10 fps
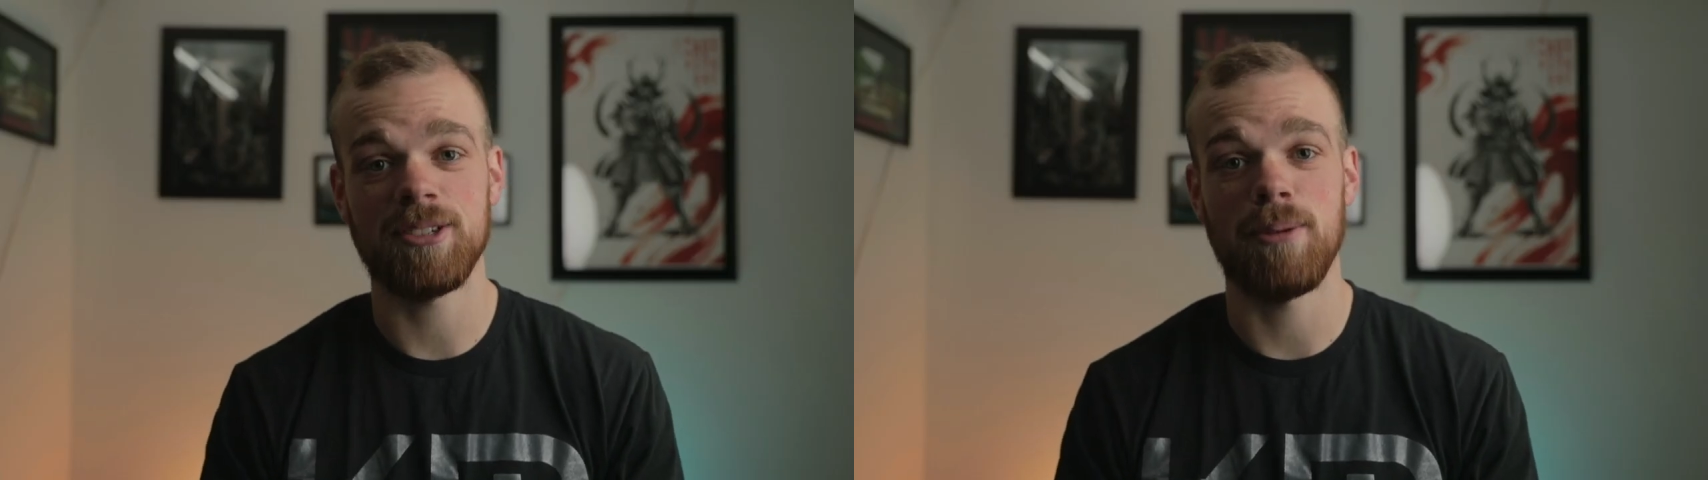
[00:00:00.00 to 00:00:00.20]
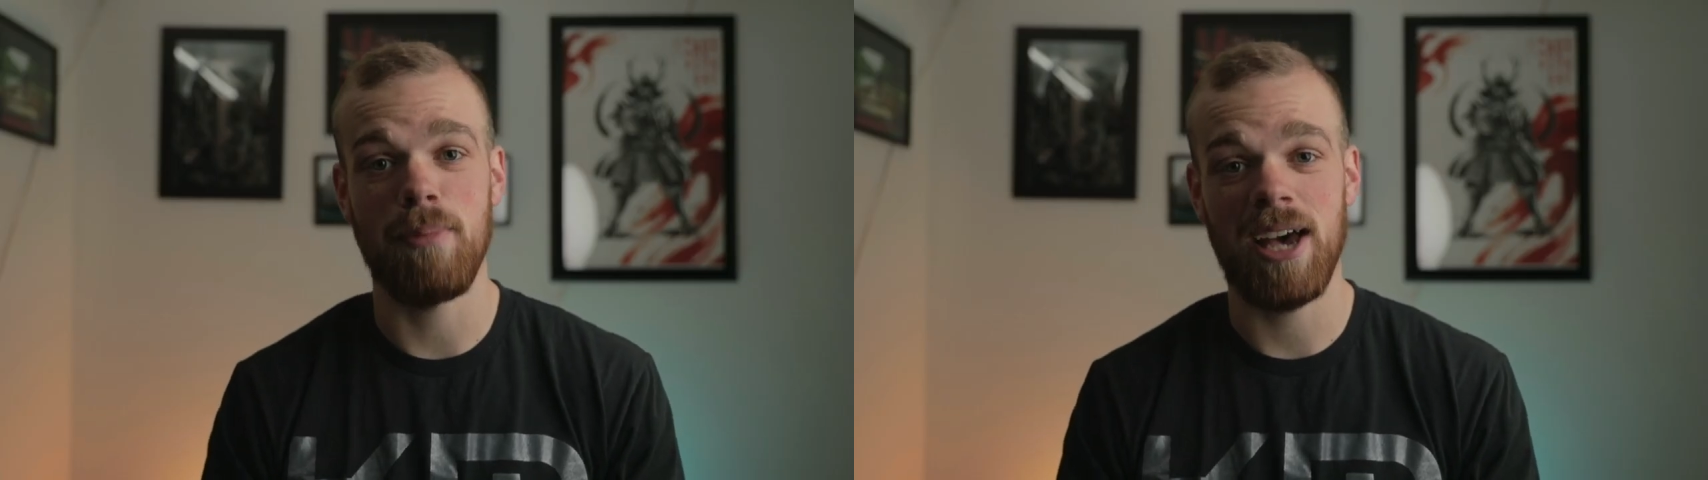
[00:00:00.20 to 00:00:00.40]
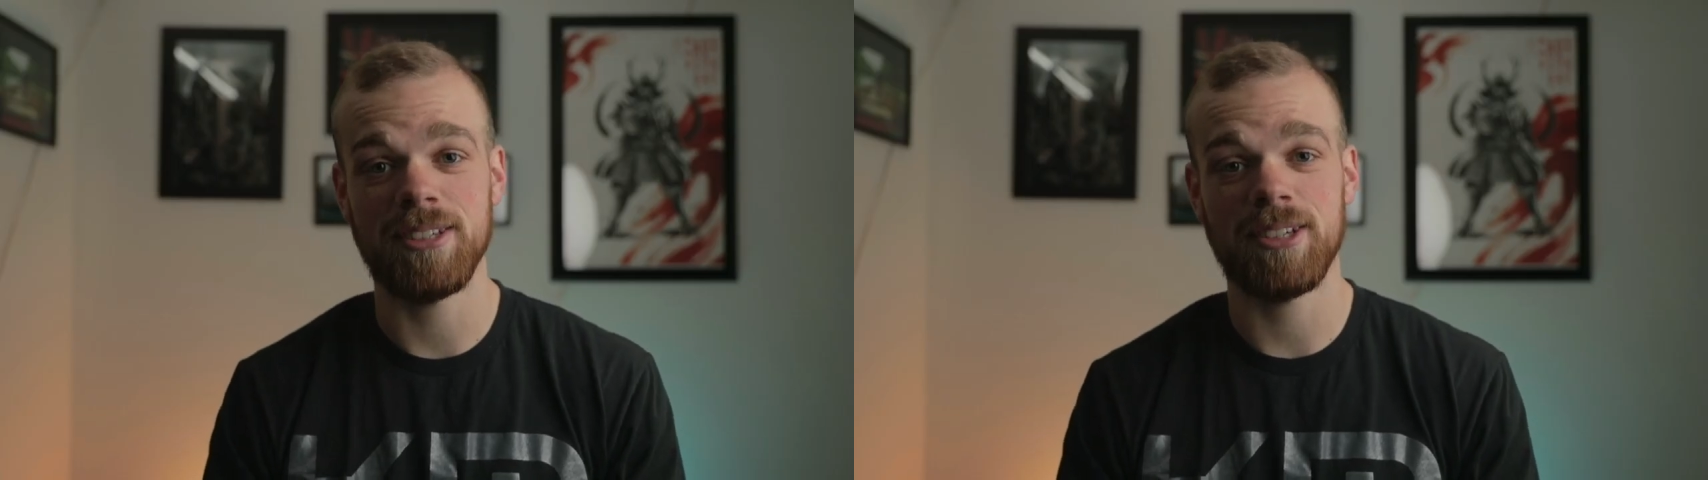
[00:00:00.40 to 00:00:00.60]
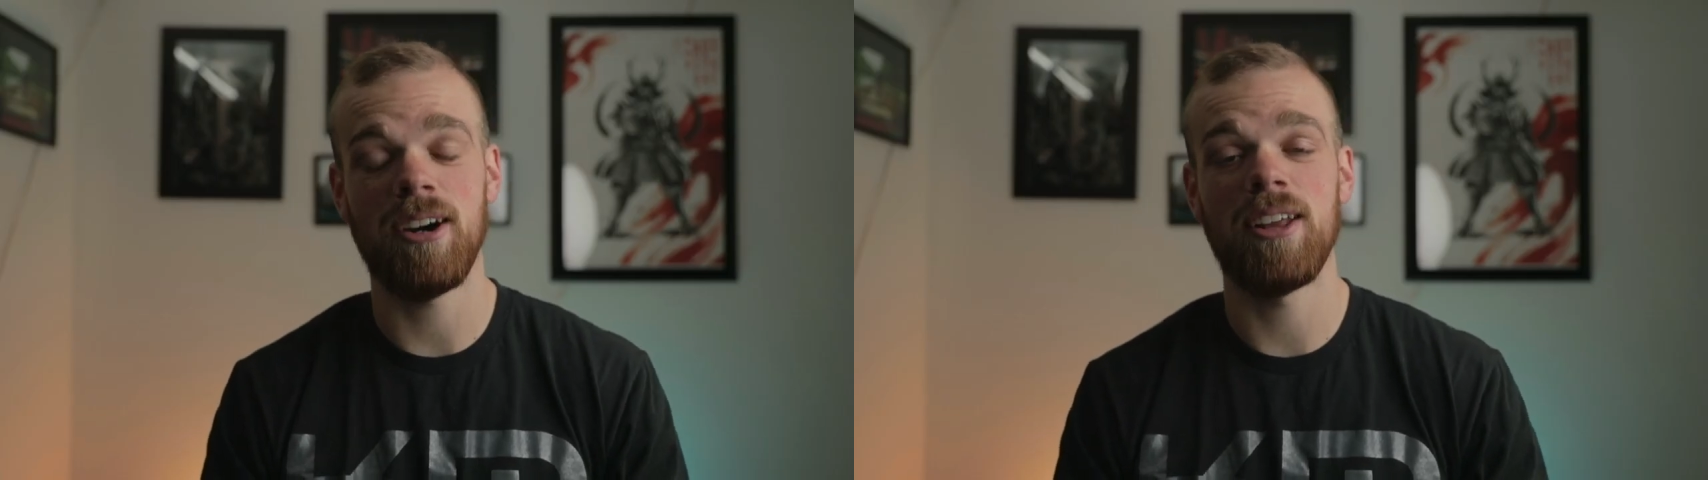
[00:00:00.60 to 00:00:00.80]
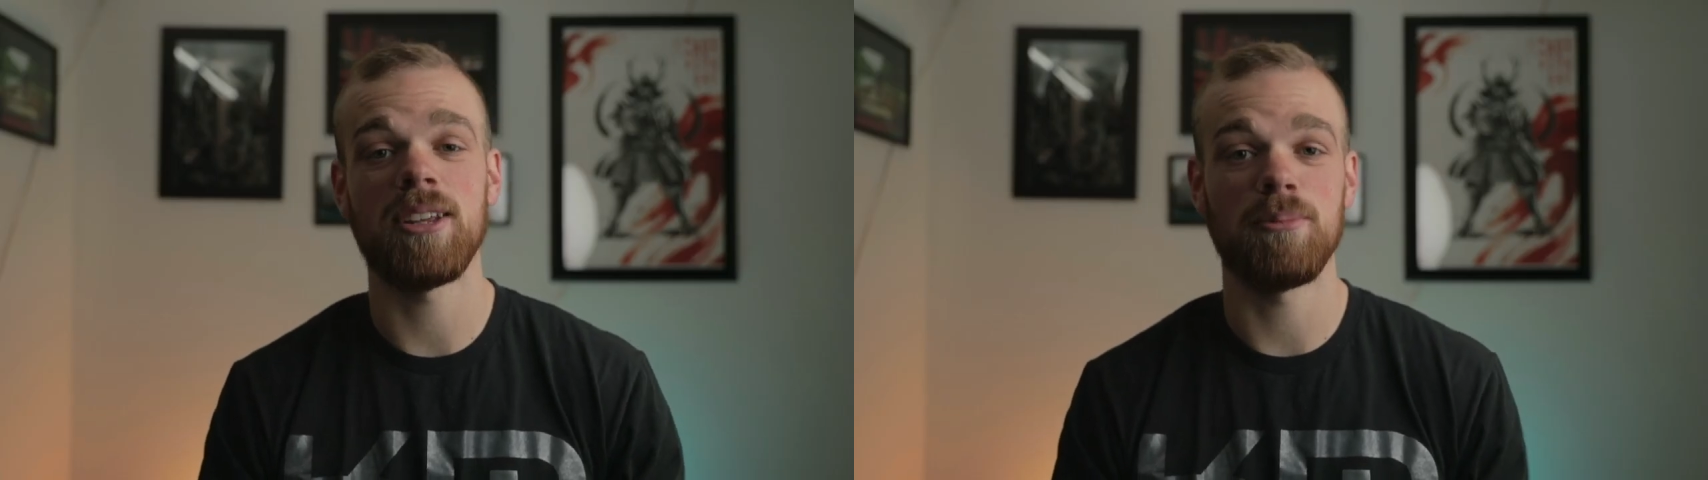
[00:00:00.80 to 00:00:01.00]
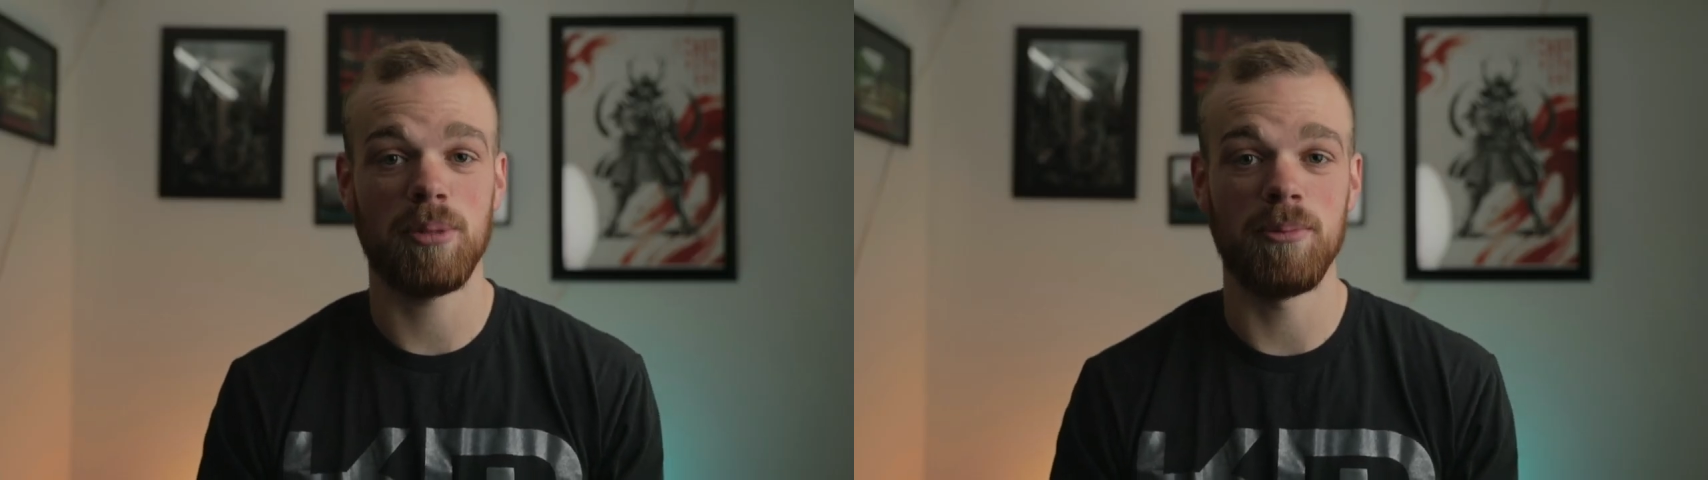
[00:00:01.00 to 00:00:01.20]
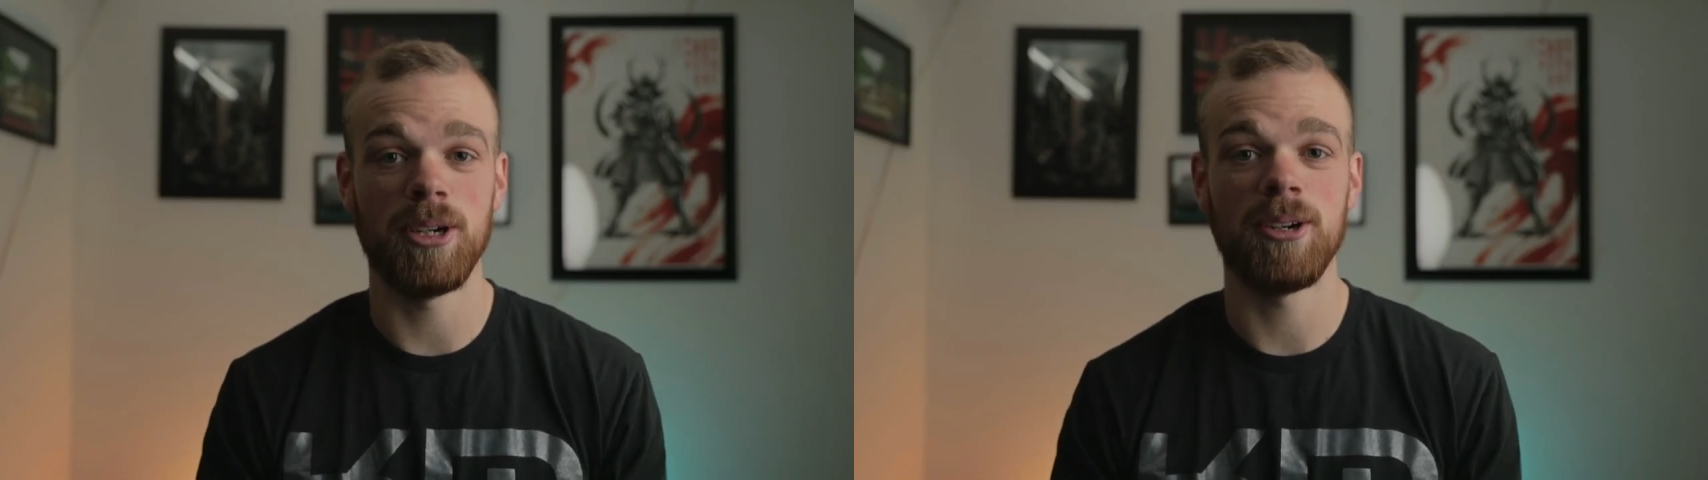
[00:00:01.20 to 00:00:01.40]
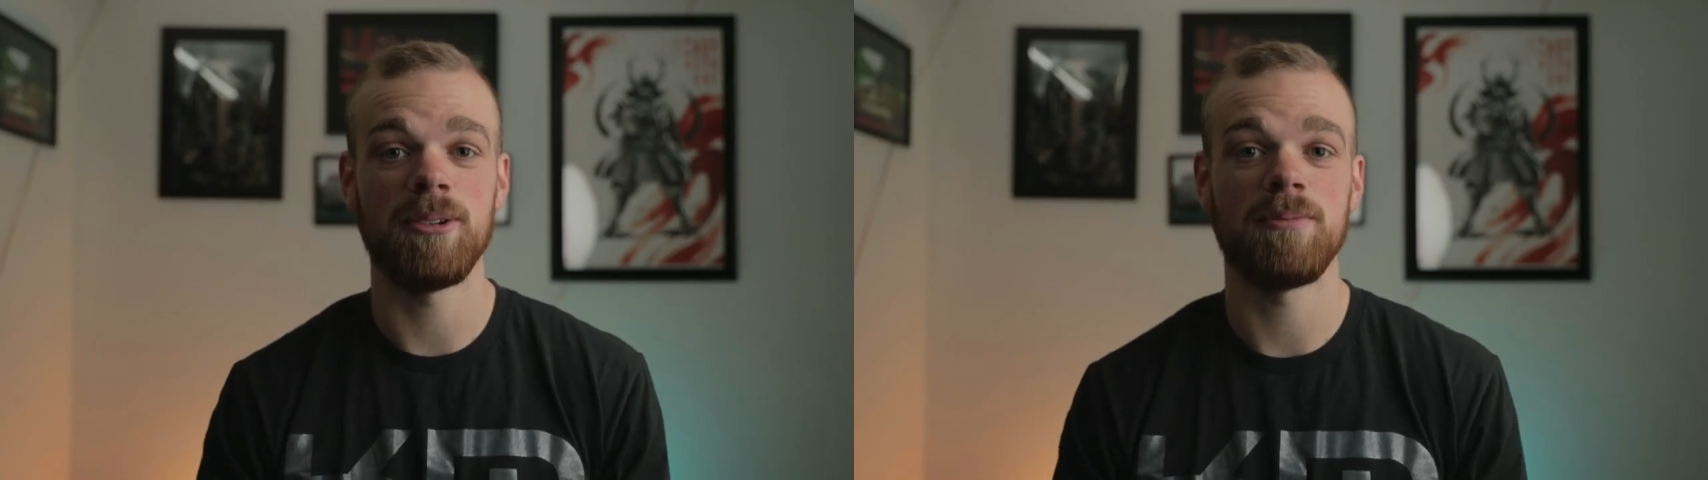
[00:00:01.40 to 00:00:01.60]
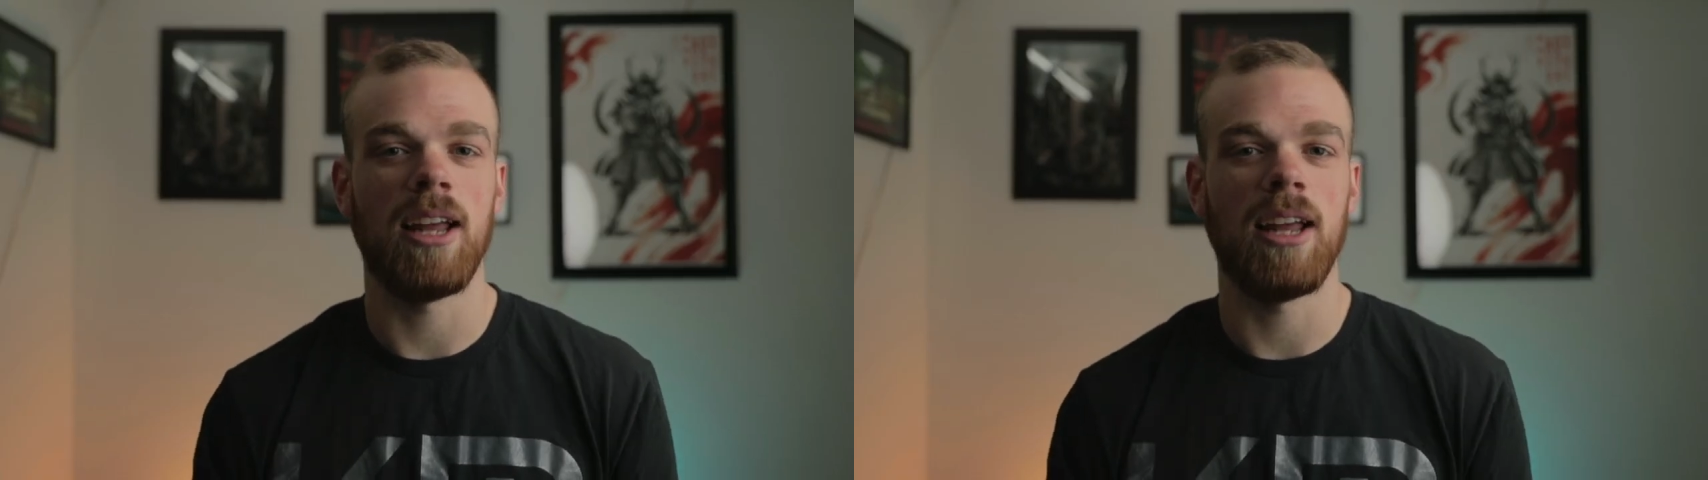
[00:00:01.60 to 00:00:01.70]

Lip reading: to mask on than Premiere.